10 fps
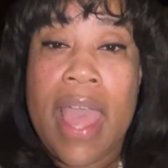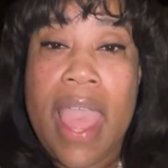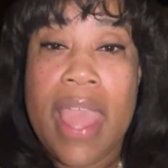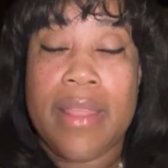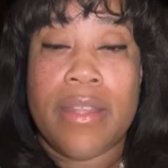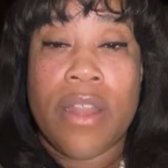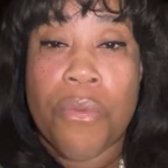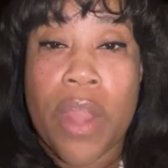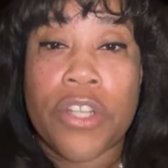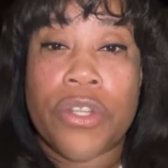And the
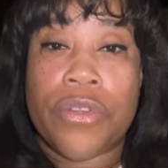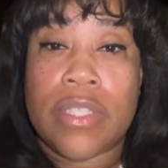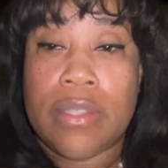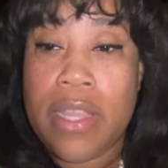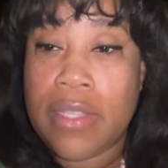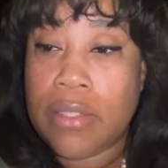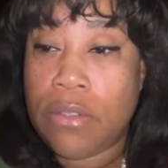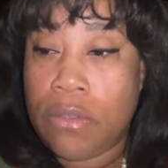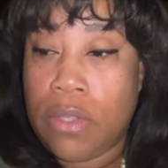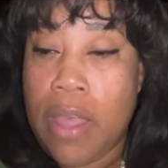director is
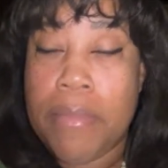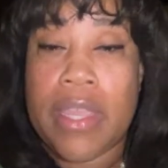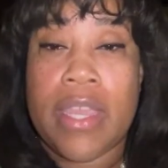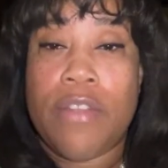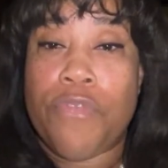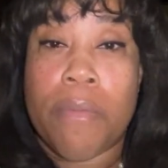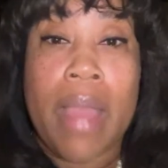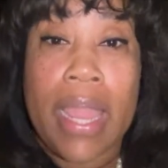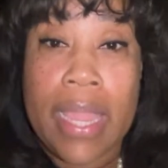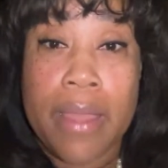coming in from
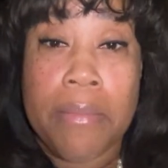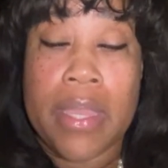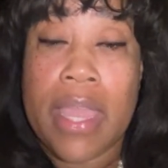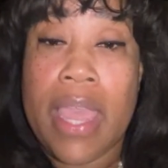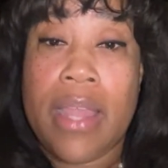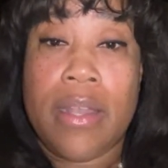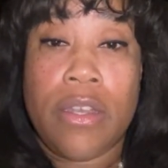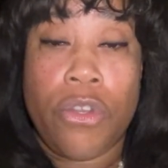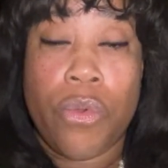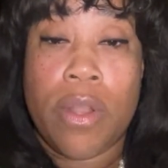Miami
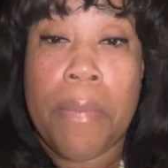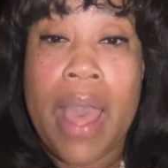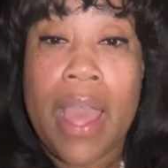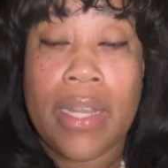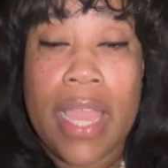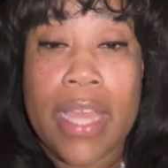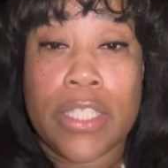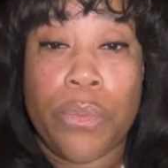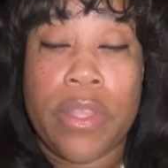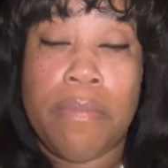and doing a
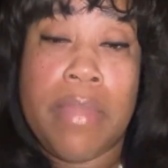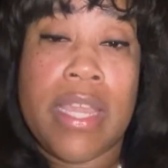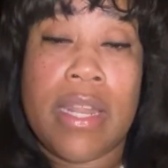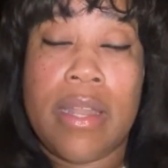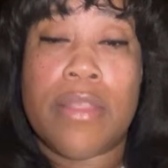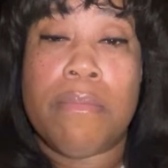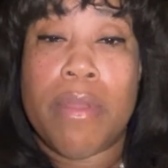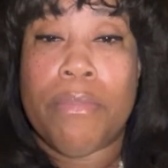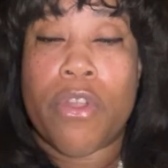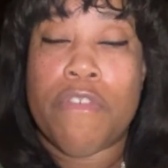podcast with me and another
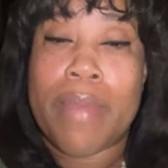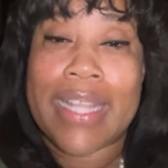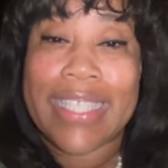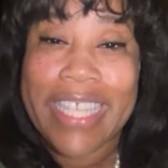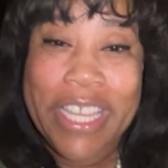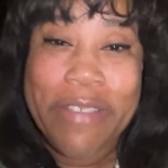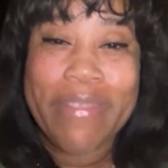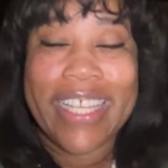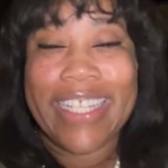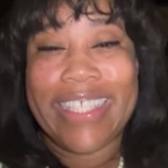member of my team
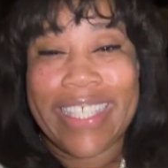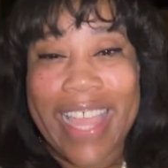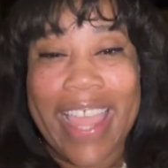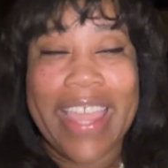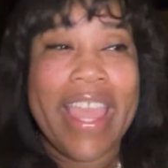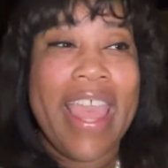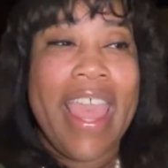today.